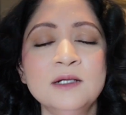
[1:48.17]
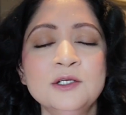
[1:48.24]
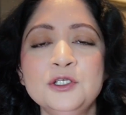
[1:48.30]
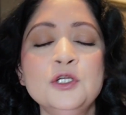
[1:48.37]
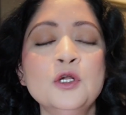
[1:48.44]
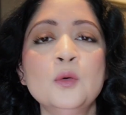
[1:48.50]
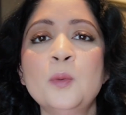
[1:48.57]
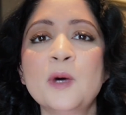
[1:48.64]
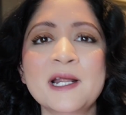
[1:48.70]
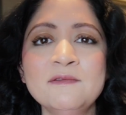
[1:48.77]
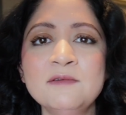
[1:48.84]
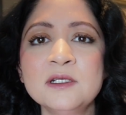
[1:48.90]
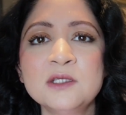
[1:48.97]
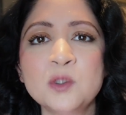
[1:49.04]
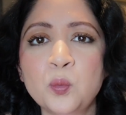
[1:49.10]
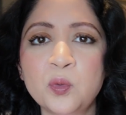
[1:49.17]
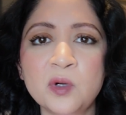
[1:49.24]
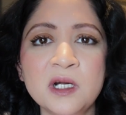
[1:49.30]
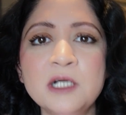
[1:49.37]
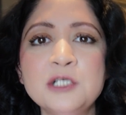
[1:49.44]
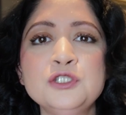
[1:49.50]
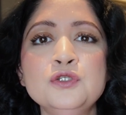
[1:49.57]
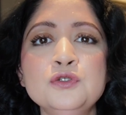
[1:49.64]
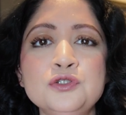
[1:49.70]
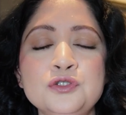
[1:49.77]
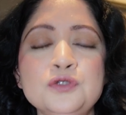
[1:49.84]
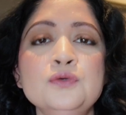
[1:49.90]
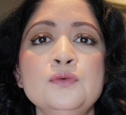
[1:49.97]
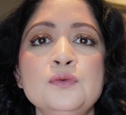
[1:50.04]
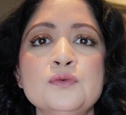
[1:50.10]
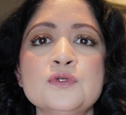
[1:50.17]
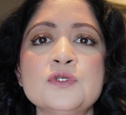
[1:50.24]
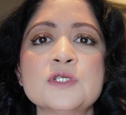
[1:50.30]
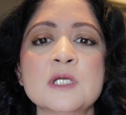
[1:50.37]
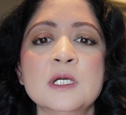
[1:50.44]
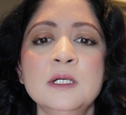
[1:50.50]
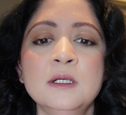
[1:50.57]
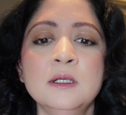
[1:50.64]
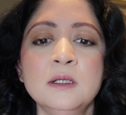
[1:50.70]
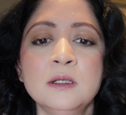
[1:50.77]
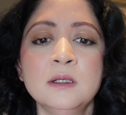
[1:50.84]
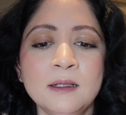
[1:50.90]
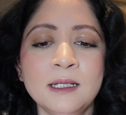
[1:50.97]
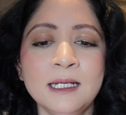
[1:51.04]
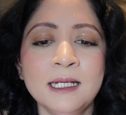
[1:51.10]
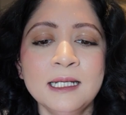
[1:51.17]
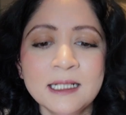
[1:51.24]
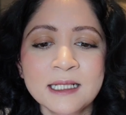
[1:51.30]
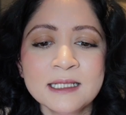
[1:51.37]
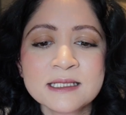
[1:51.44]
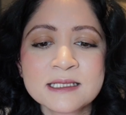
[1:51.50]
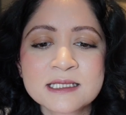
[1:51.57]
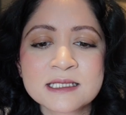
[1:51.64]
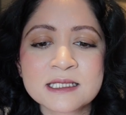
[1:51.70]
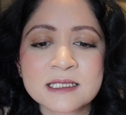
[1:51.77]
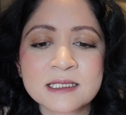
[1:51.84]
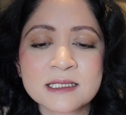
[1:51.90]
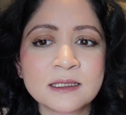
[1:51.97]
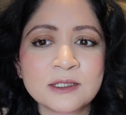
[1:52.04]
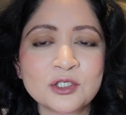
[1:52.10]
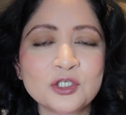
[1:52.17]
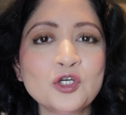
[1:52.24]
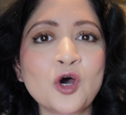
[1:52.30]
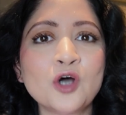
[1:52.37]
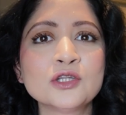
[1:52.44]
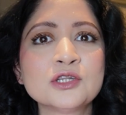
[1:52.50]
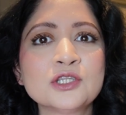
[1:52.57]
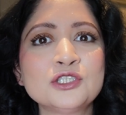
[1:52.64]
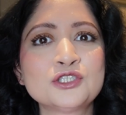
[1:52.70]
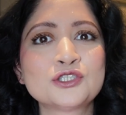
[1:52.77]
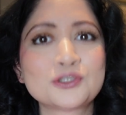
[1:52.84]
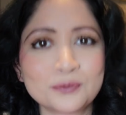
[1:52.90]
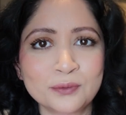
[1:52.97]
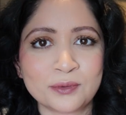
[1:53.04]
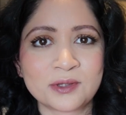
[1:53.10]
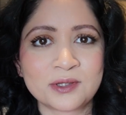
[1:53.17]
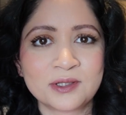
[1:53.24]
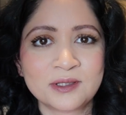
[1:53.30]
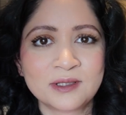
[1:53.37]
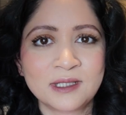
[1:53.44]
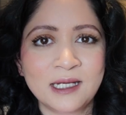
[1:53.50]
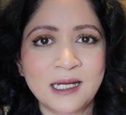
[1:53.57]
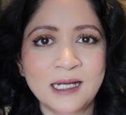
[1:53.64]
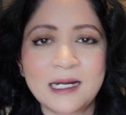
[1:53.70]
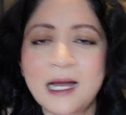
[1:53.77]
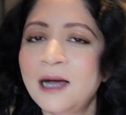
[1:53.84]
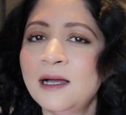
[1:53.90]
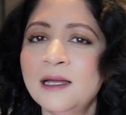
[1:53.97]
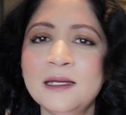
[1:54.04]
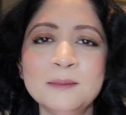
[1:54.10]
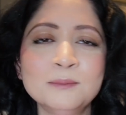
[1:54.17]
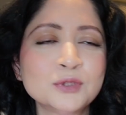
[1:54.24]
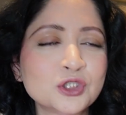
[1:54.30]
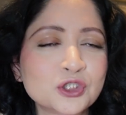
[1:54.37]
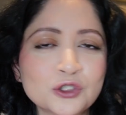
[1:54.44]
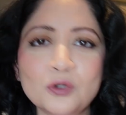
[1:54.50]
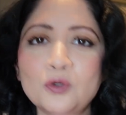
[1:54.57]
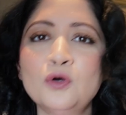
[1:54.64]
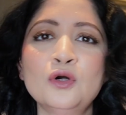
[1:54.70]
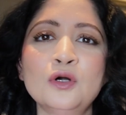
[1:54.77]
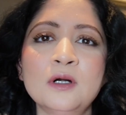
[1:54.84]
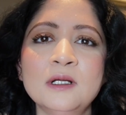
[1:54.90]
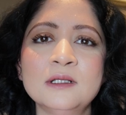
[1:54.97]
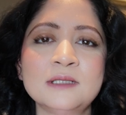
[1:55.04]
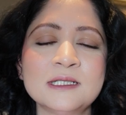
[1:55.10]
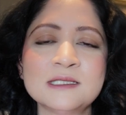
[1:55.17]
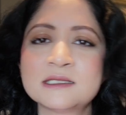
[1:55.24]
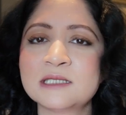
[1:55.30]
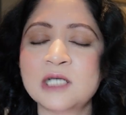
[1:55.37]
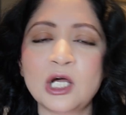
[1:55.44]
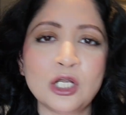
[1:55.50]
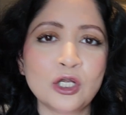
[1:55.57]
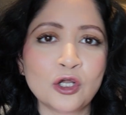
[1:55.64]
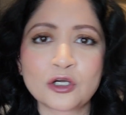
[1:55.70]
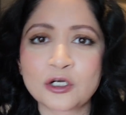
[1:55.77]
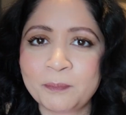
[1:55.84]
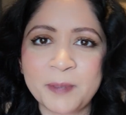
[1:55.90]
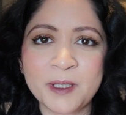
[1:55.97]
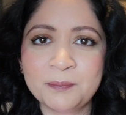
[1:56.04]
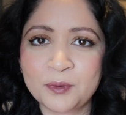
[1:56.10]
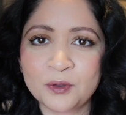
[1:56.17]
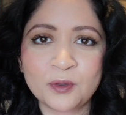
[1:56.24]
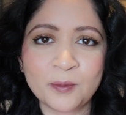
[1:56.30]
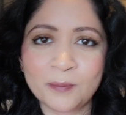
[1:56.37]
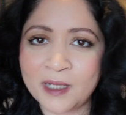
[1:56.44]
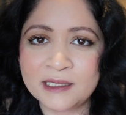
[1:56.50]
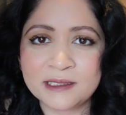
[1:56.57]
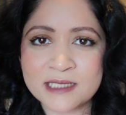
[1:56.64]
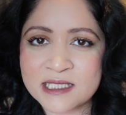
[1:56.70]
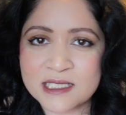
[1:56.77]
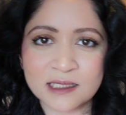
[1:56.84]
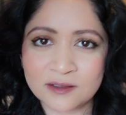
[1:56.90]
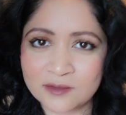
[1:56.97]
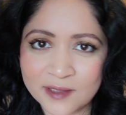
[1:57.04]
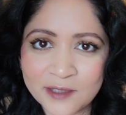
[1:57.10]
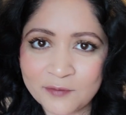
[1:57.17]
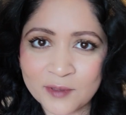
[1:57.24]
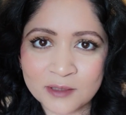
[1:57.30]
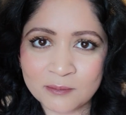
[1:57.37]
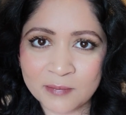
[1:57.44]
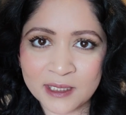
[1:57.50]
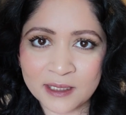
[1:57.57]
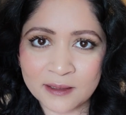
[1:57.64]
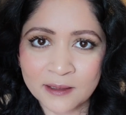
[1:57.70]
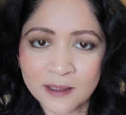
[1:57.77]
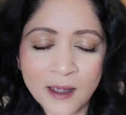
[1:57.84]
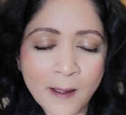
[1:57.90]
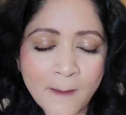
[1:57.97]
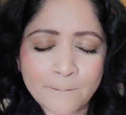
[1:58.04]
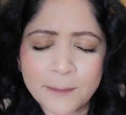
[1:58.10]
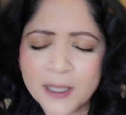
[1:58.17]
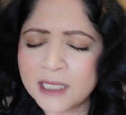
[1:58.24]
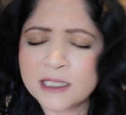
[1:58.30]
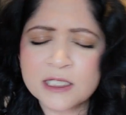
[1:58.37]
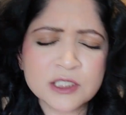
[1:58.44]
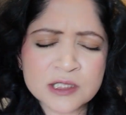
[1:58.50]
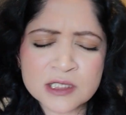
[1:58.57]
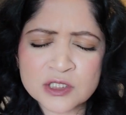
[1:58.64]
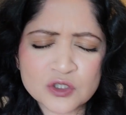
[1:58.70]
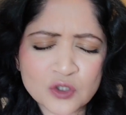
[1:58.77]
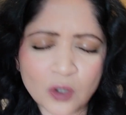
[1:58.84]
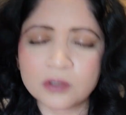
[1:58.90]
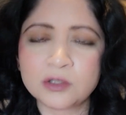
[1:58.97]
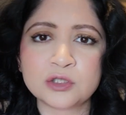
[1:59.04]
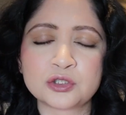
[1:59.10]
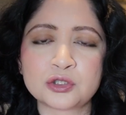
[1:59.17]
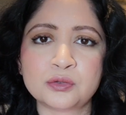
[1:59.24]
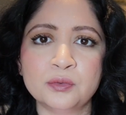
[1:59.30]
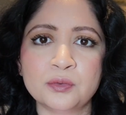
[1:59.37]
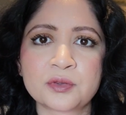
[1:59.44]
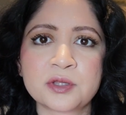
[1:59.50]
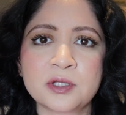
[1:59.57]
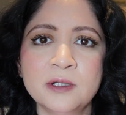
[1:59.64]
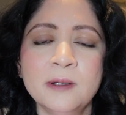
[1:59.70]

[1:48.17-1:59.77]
Whatever the word you use, it is not the truth. And I am sure there's a lot of people who might disagree with me, but it is not the truth.